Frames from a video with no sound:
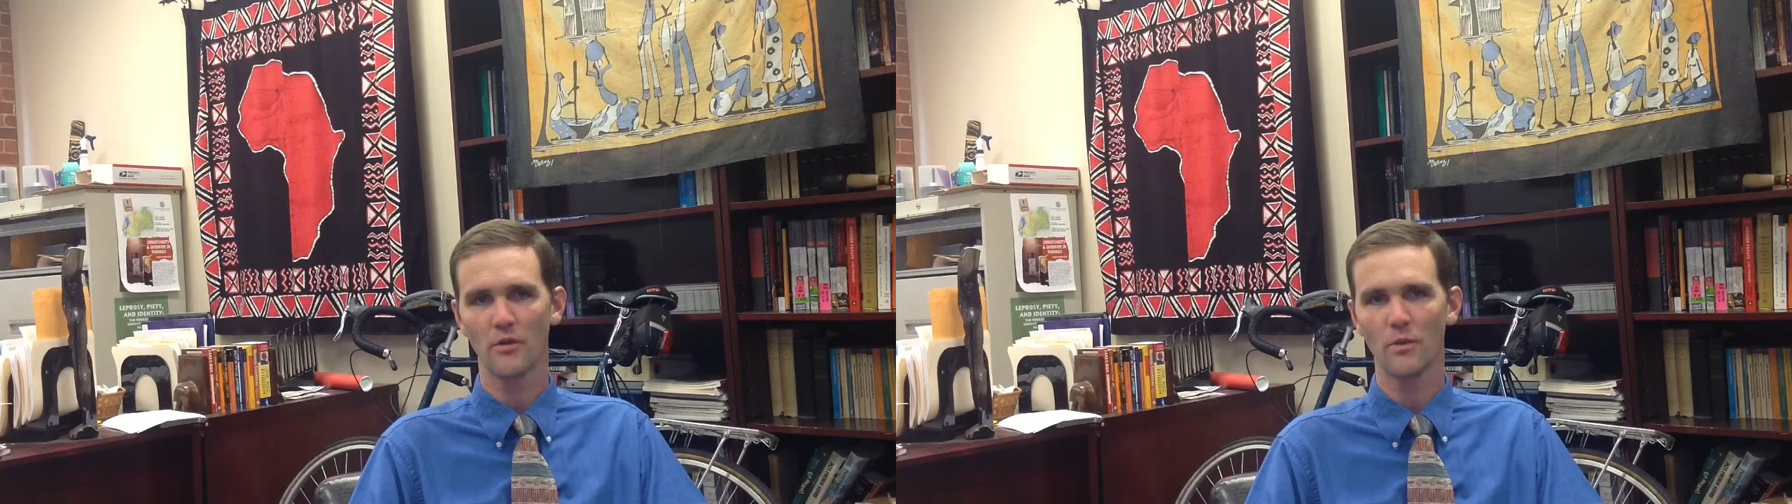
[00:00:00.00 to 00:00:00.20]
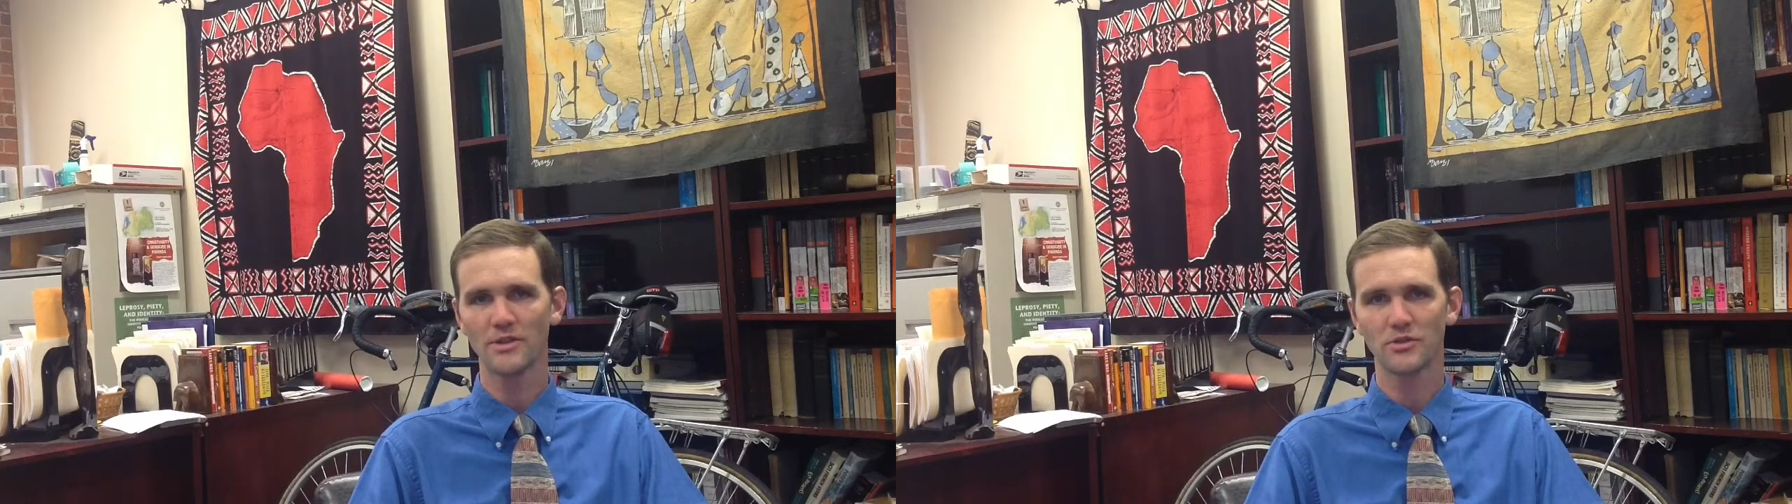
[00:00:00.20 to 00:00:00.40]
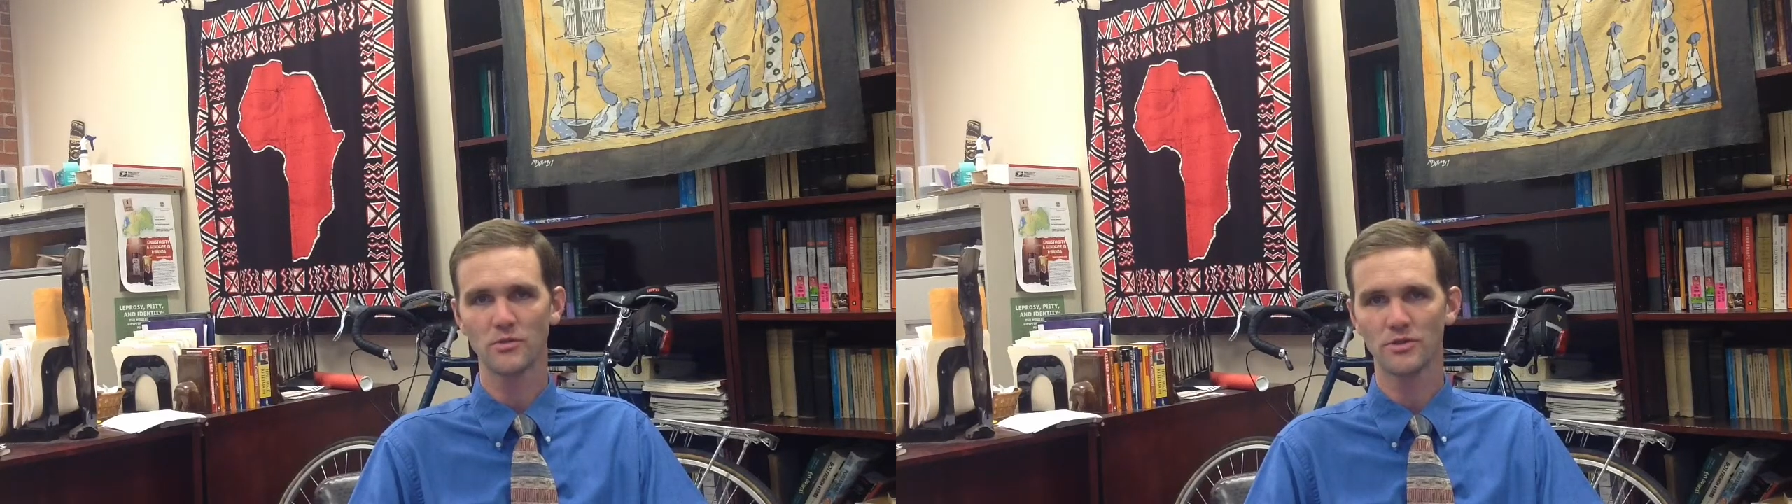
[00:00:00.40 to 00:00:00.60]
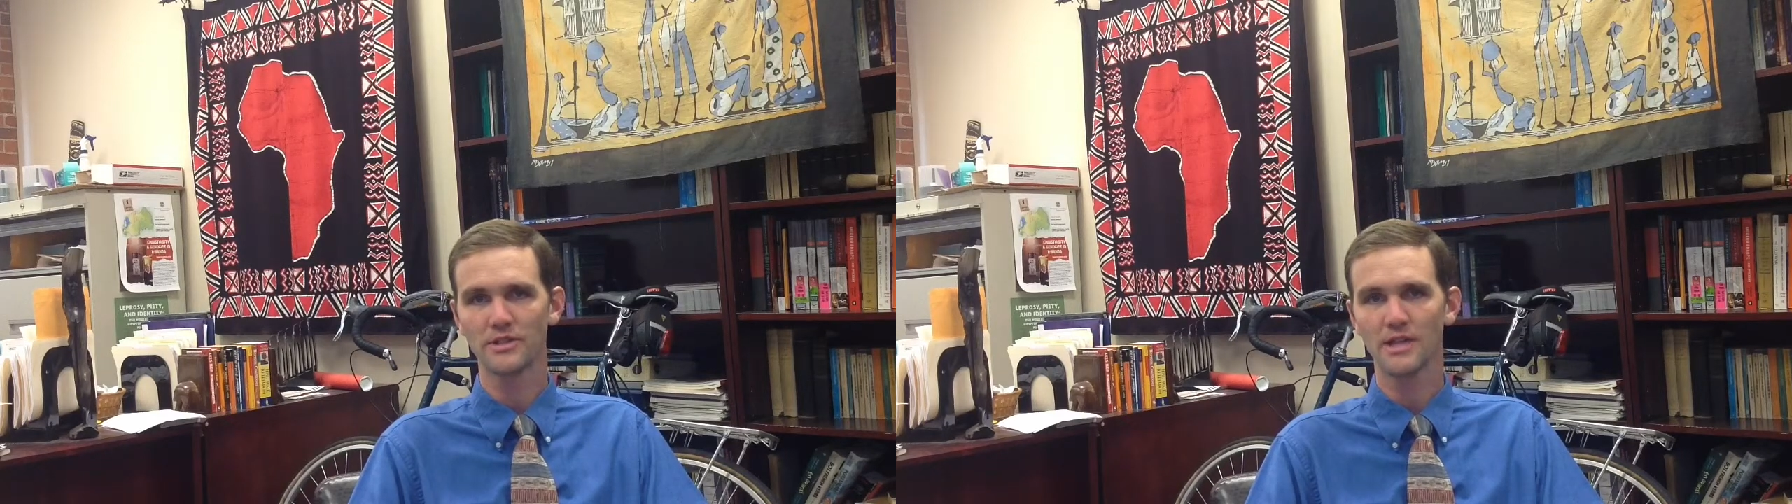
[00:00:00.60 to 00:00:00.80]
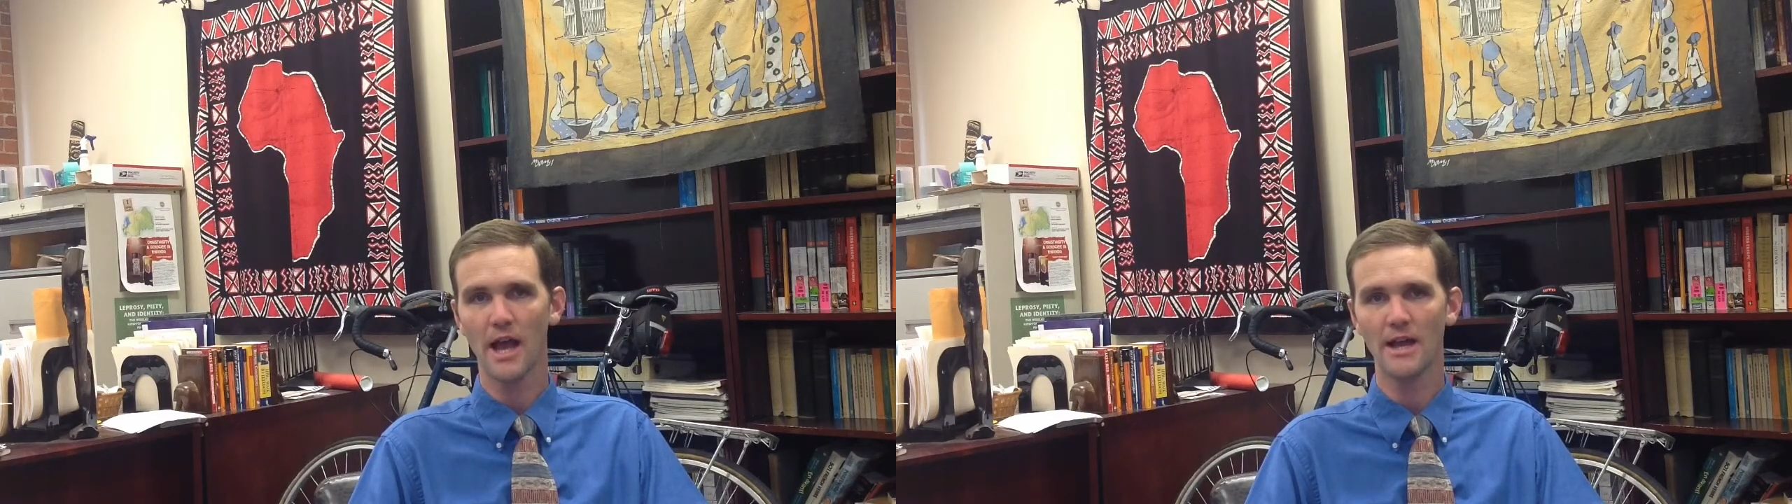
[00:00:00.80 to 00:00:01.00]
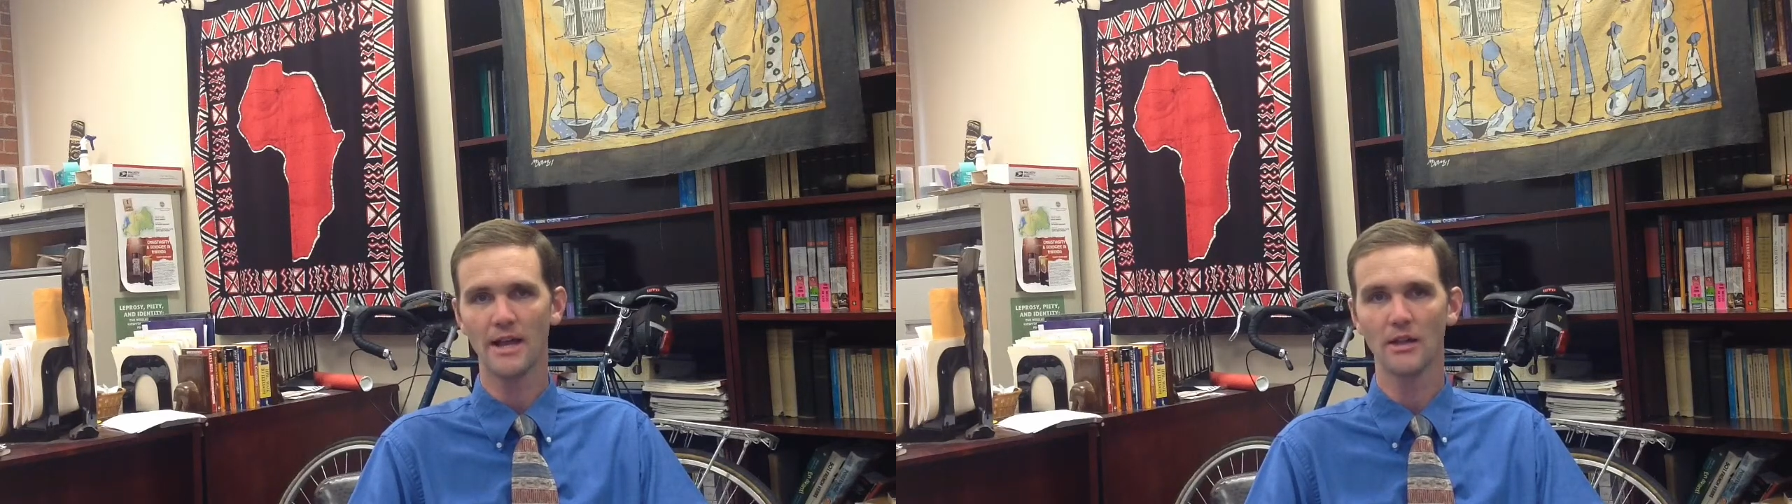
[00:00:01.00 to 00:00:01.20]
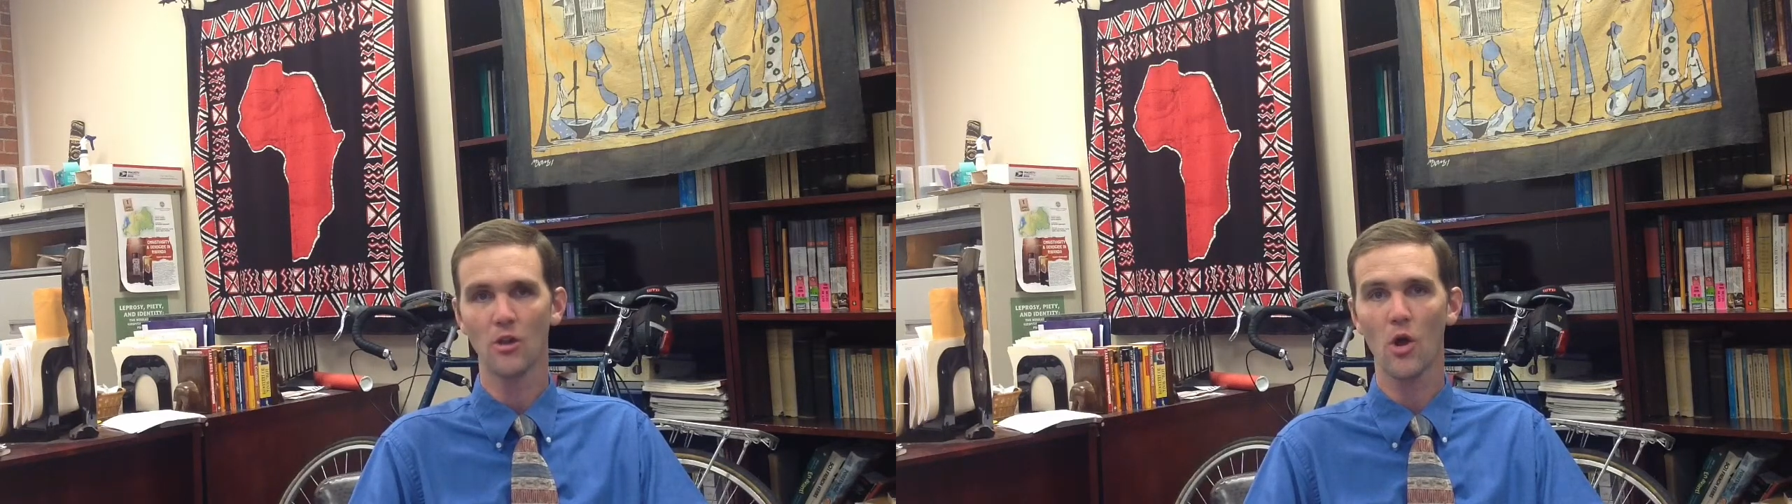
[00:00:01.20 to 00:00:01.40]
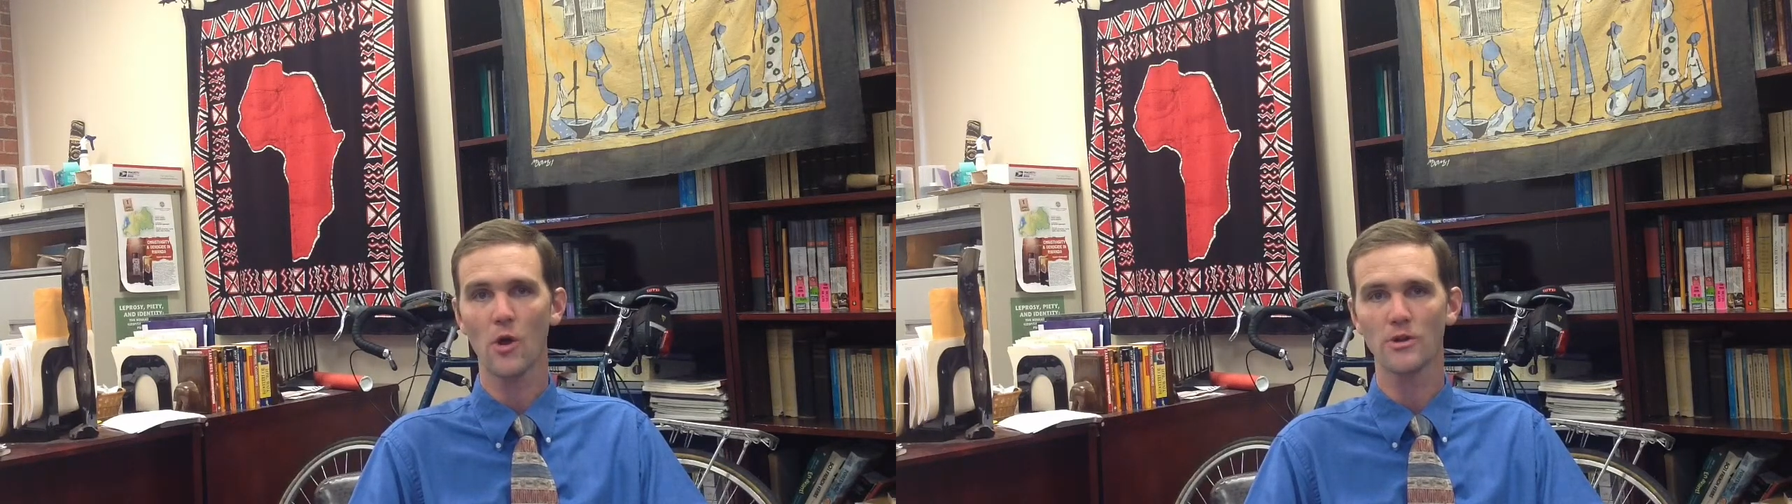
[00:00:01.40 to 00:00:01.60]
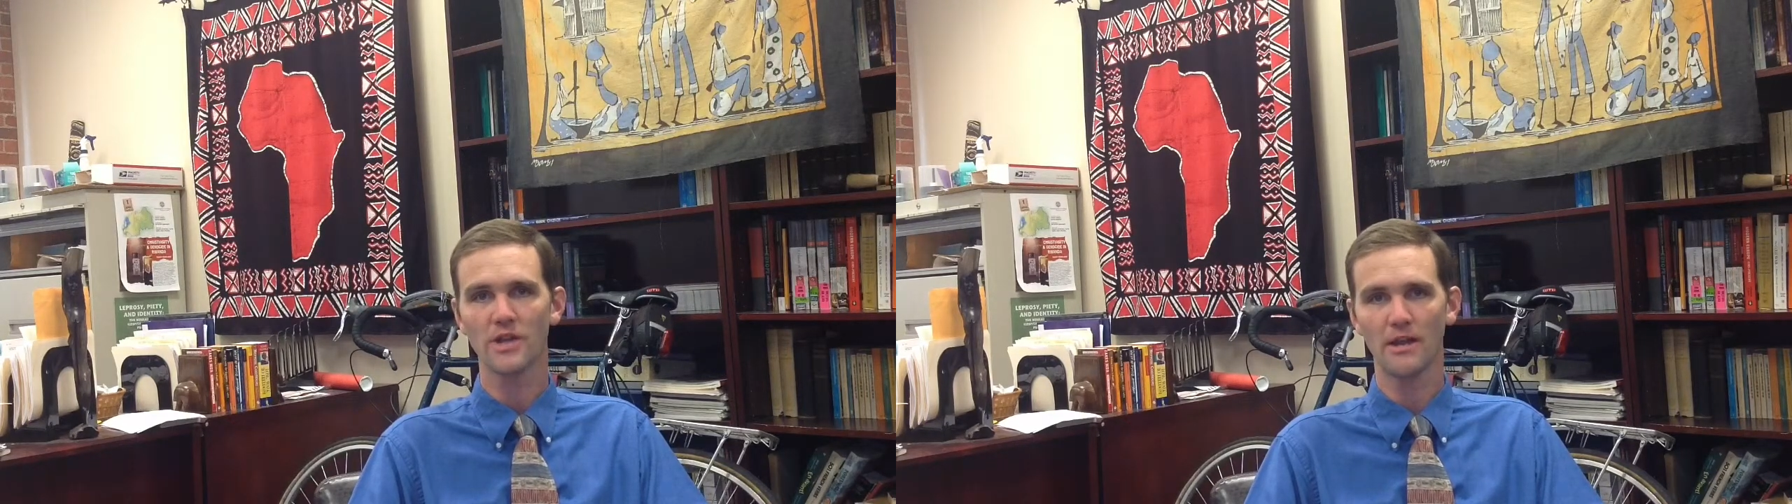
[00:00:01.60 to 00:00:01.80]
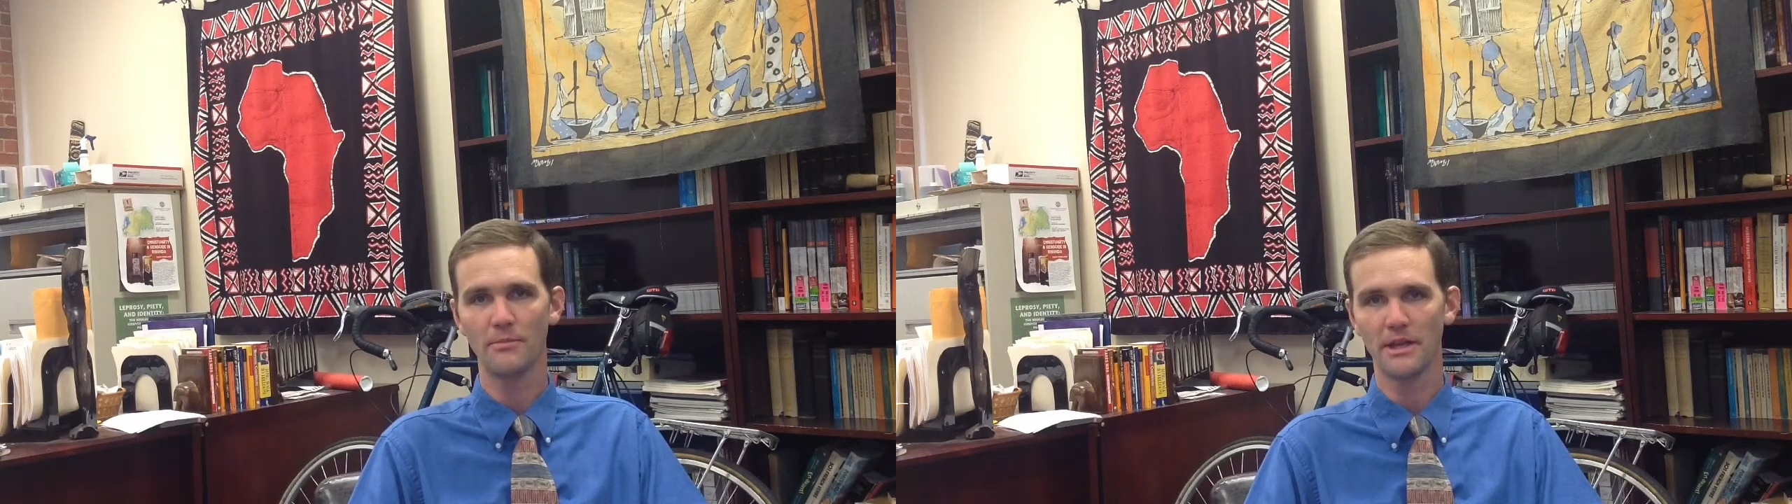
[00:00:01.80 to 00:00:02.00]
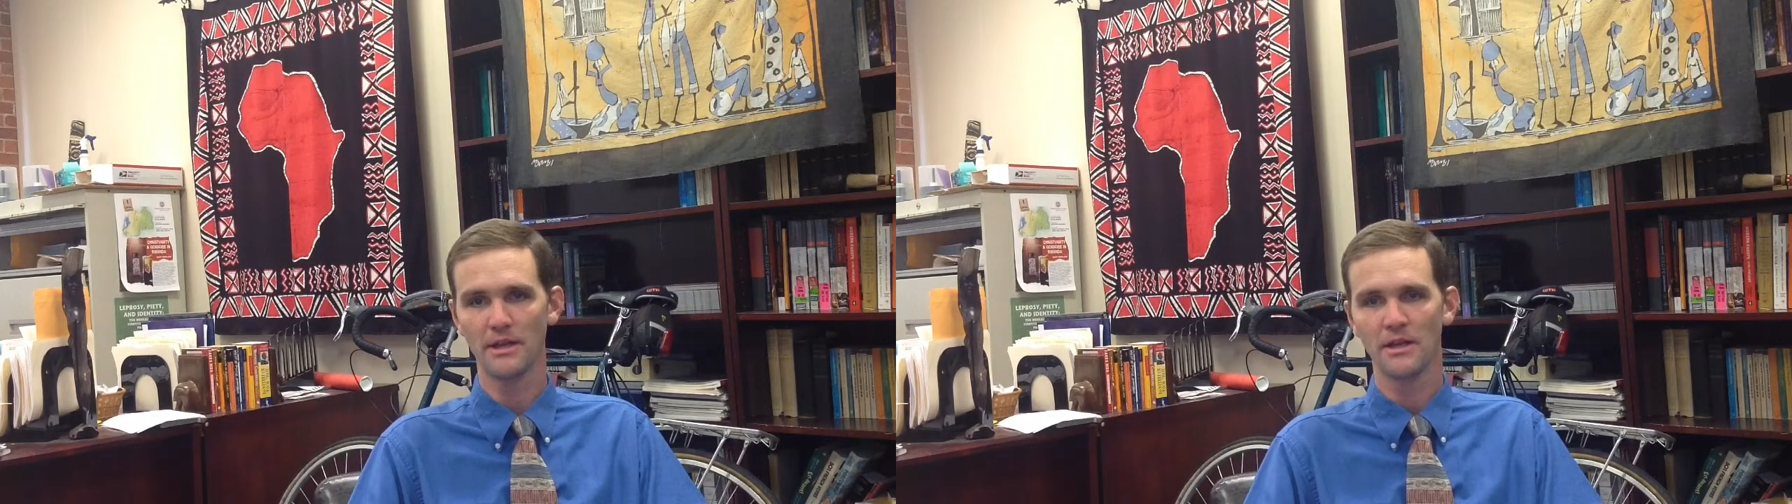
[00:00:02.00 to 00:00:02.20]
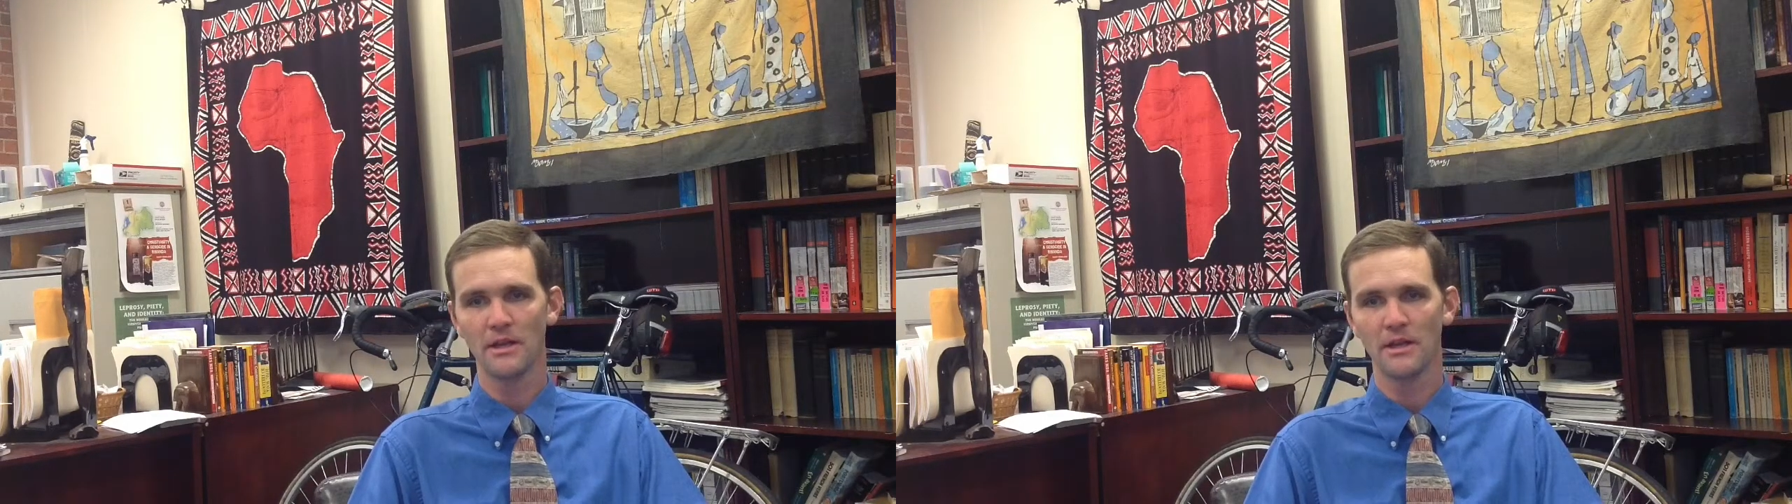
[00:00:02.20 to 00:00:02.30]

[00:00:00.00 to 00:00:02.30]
Western society at large had been